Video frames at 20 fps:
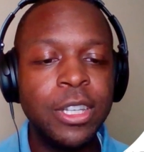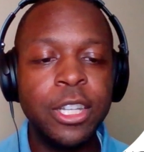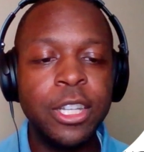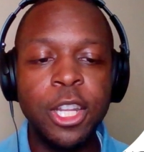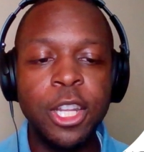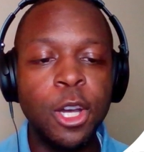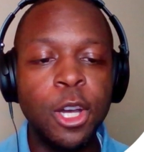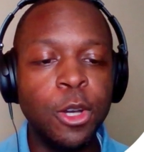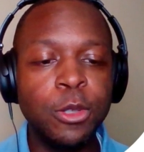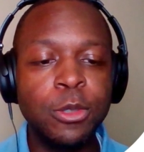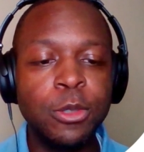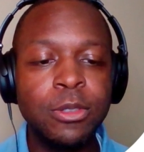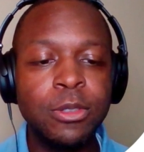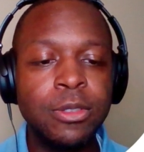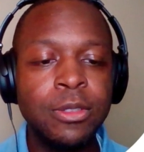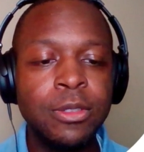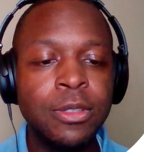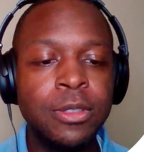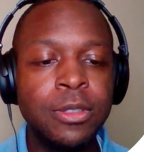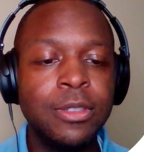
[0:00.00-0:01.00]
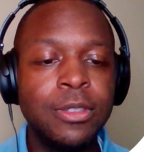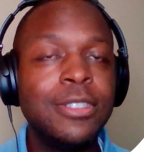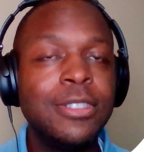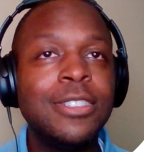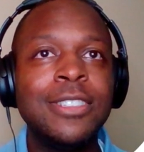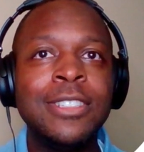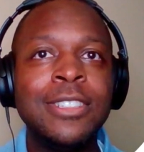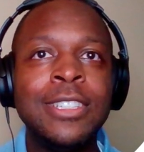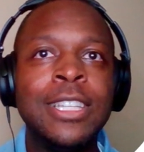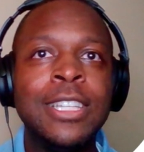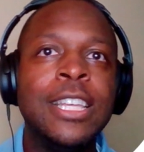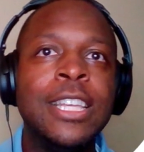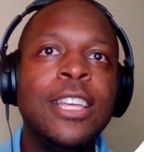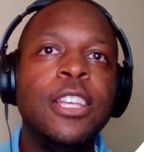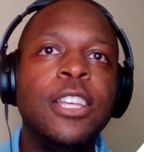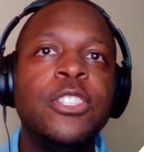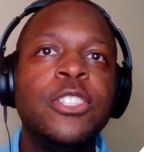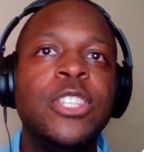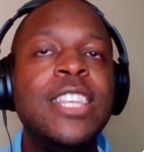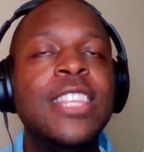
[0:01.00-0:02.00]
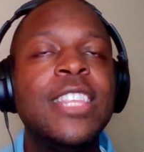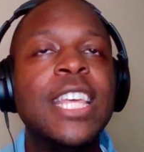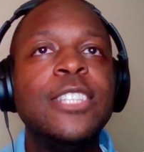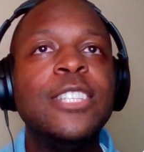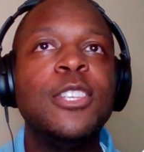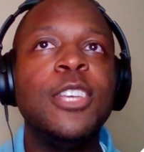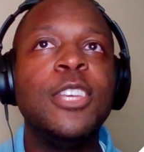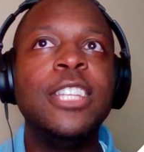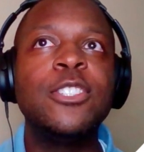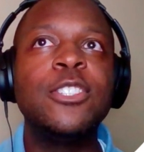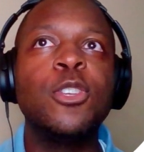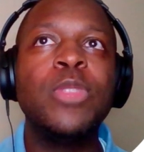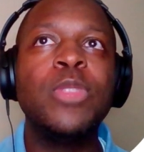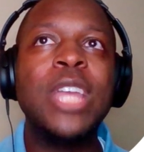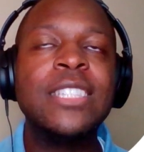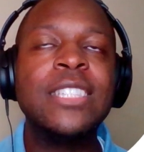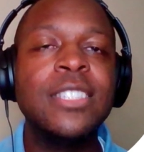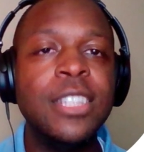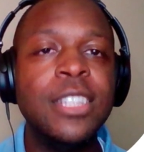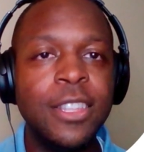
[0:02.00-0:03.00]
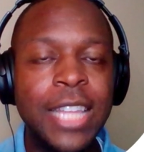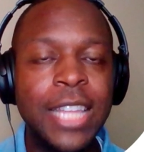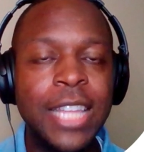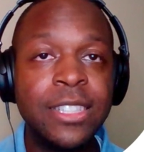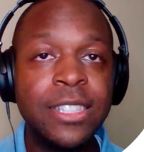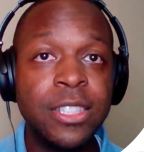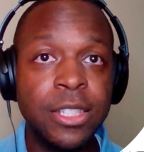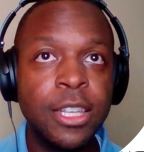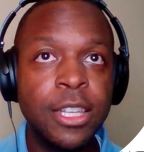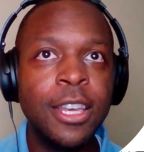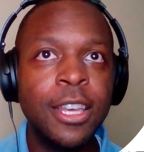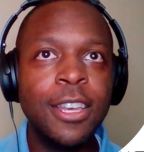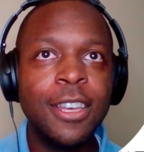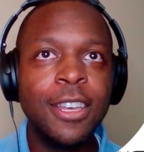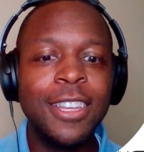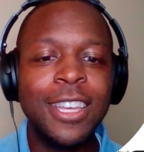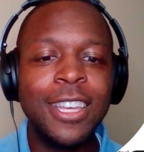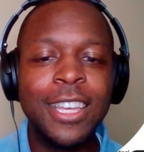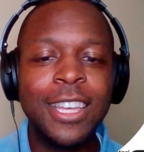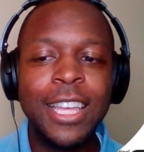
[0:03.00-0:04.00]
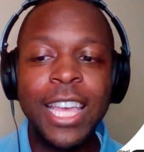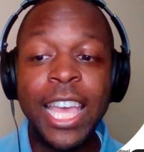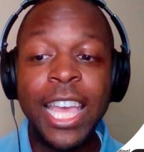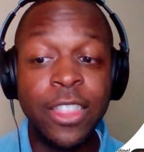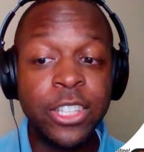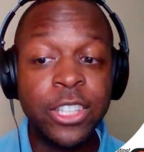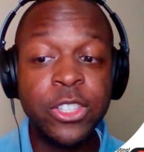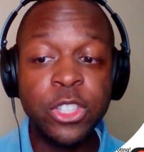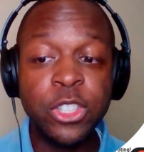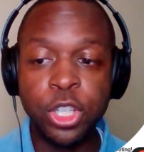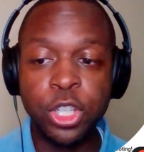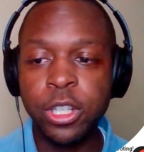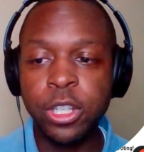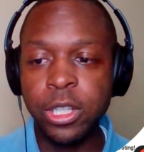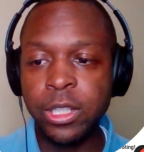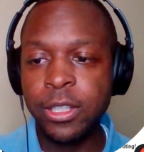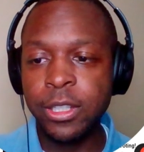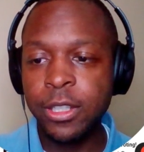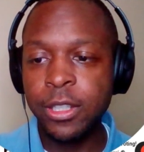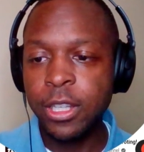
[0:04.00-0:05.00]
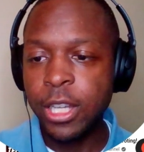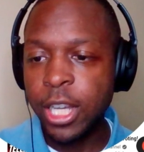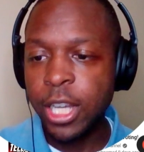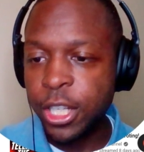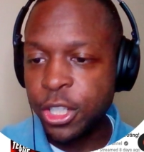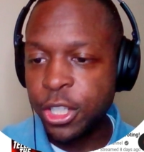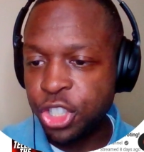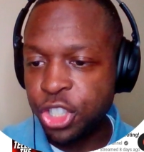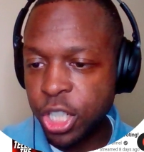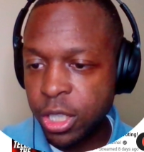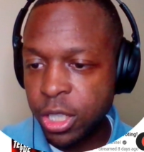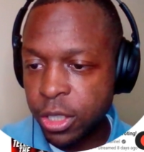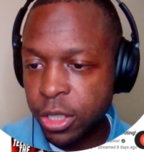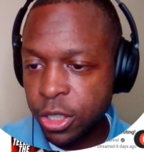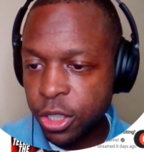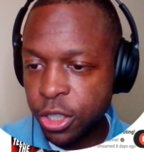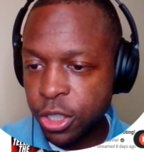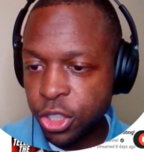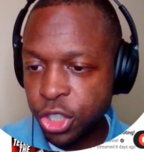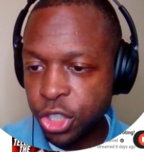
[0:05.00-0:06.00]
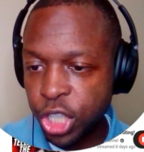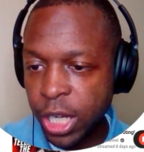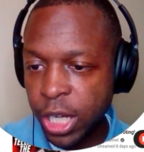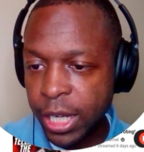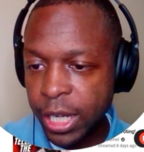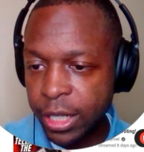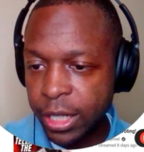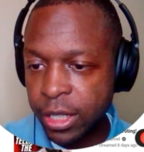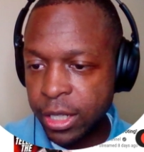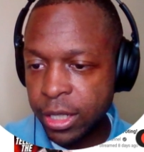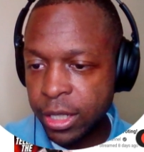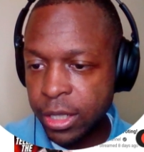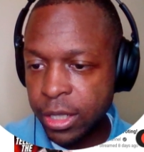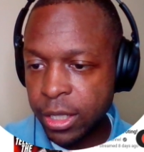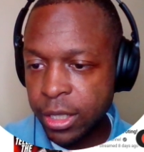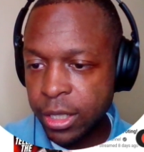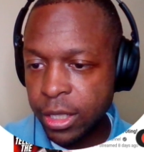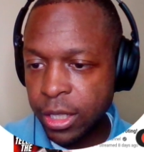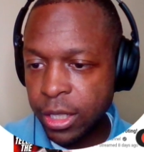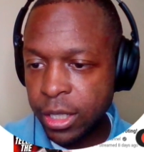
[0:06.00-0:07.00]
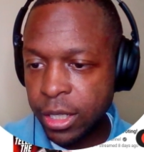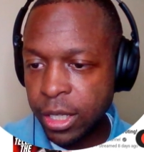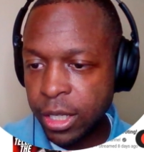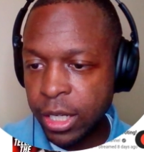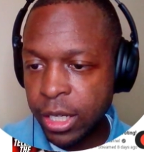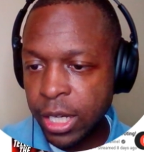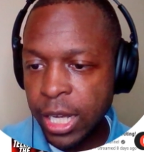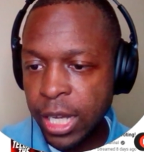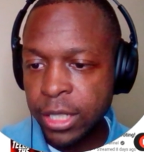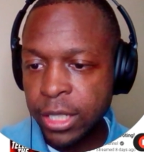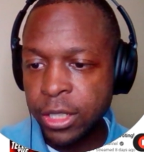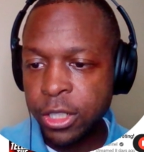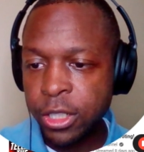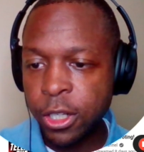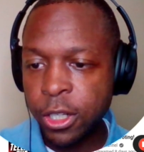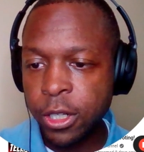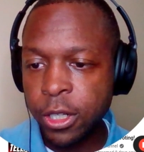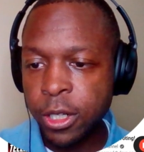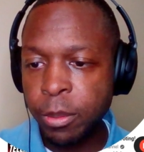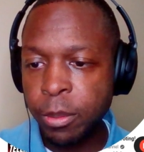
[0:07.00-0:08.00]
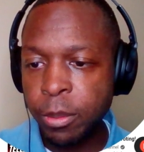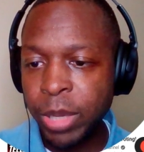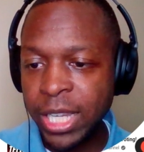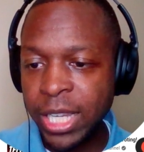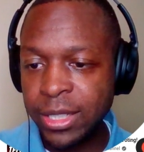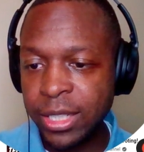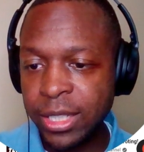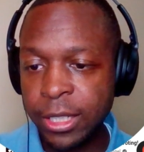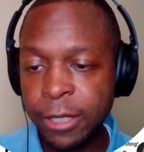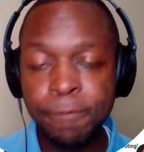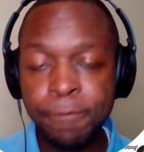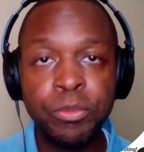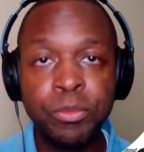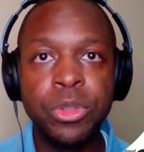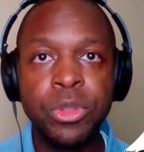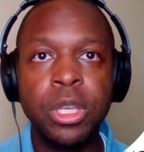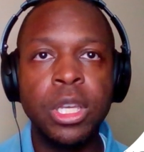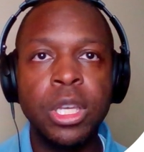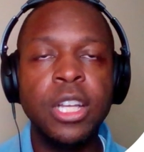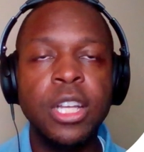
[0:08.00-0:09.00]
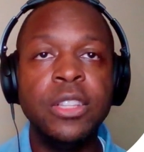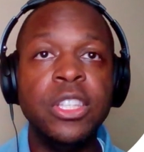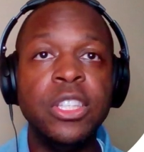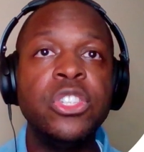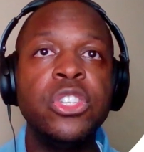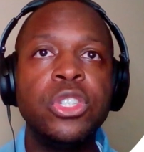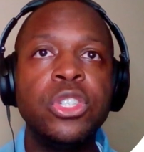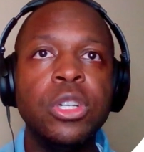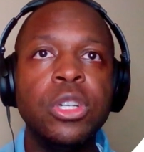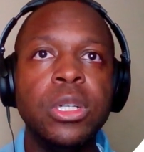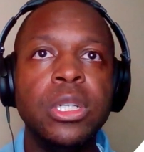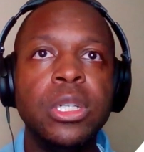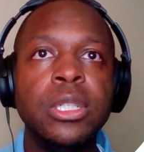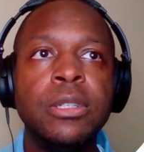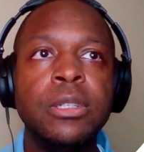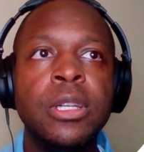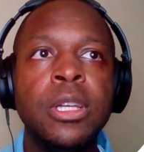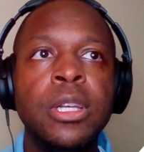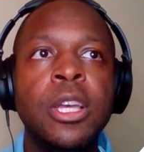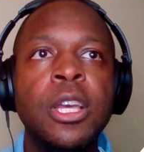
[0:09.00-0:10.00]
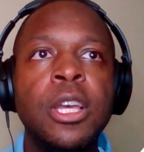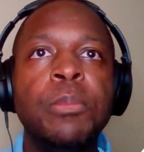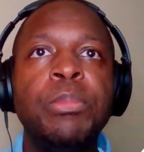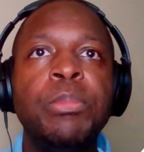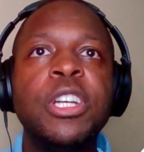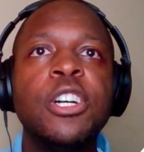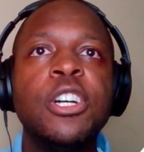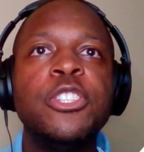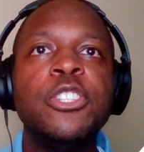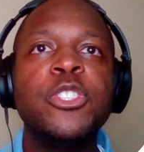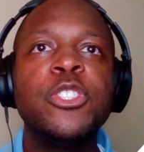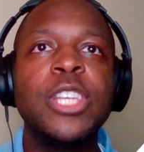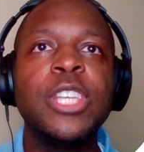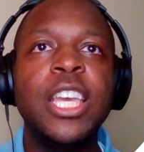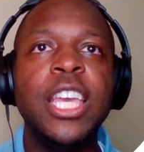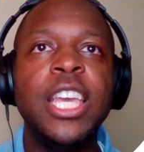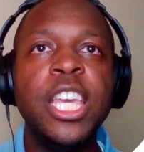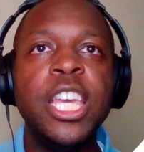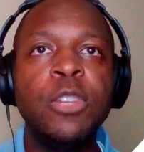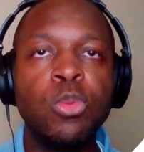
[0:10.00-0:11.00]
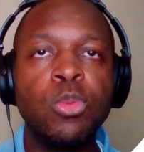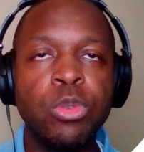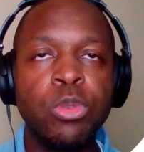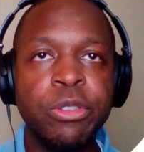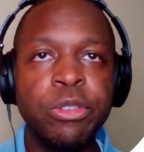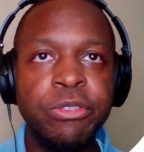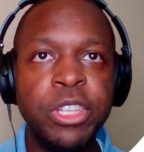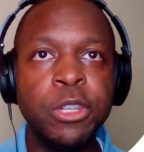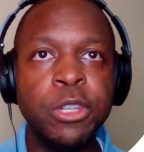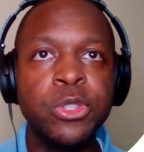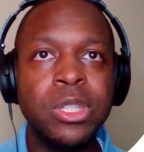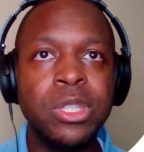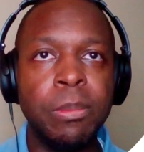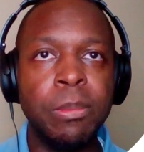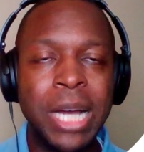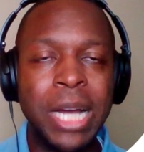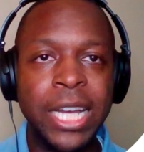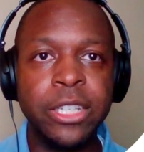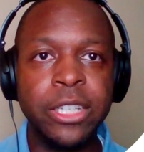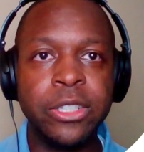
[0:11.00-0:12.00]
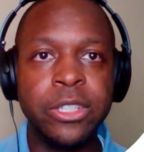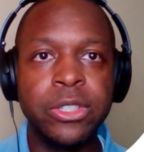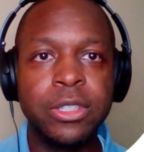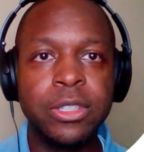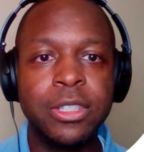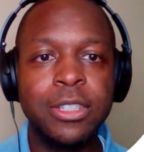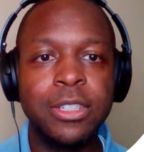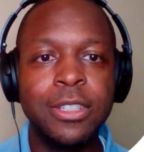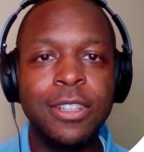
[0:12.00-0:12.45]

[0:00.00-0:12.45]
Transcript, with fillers: No. See that, and so that's the that's, and this is good. Uh, J- Jack Kandar painting. This is good because it reveals the bias.